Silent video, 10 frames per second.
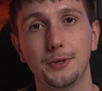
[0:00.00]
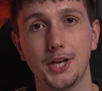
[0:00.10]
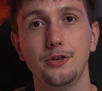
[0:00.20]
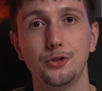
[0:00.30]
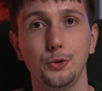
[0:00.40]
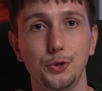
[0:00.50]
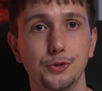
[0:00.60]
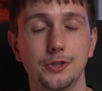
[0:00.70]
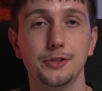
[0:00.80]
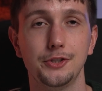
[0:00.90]
potential
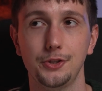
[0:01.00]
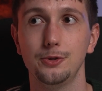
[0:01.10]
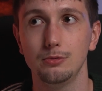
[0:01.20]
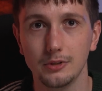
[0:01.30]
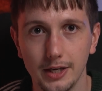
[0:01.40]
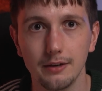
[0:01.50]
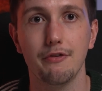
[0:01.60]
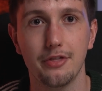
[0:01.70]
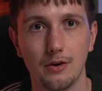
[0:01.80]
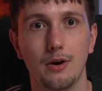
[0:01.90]
users to give
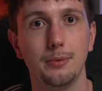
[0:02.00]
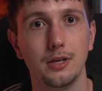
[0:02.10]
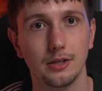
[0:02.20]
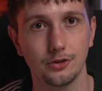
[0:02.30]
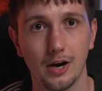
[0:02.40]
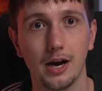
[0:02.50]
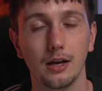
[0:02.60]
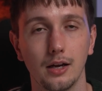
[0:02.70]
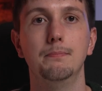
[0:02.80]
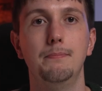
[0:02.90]
therapy a
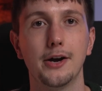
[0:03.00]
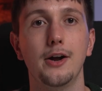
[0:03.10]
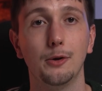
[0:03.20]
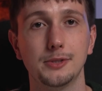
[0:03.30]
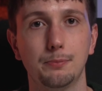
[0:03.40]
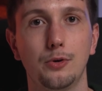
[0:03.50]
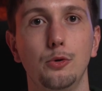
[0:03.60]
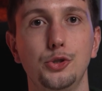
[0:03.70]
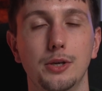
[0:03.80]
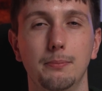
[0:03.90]
try. BetterHelp's
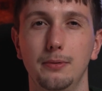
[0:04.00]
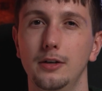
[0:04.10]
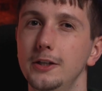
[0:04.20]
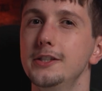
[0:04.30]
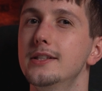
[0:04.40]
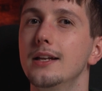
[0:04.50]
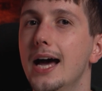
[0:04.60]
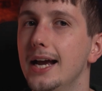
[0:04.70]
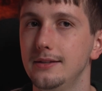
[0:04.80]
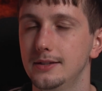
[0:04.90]
approach blurs the
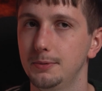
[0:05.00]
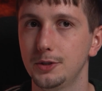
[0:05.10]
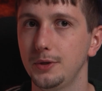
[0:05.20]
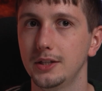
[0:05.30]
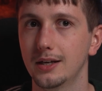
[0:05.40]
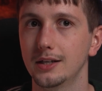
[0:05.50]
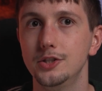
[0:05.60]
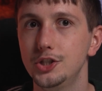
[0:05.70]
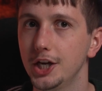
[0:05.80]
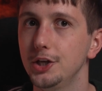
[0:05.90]
lines between a
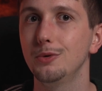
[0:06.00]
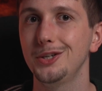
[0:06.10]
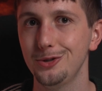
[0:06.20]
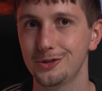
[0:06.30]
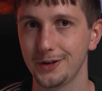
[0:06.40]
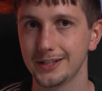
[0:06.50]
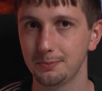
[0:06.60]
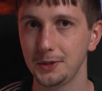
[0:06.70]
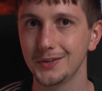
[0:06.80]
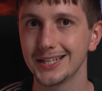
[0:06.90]
genuine user
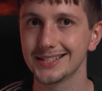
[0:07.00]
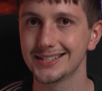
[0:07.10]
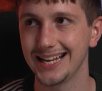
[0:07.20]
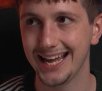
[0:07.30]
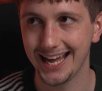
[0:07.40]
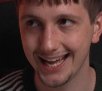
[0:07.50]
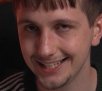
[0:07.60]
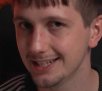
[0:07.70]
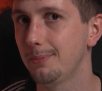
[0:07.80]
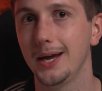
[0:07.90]
experience
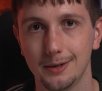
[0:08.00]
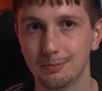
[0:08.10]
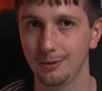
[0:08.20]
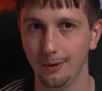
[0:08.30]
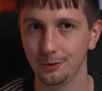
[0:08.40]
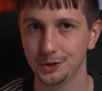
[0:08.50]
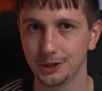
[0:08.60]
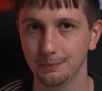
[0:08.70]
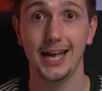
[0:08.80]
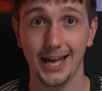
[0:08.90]
and a paid
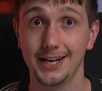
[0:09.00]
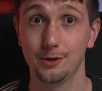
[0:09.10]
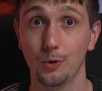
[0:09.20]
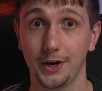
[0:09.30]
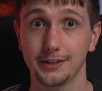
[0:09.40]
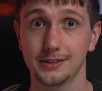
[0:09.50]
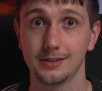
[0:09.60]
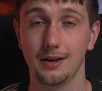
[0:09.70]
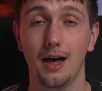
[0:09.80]
promotion. And it works.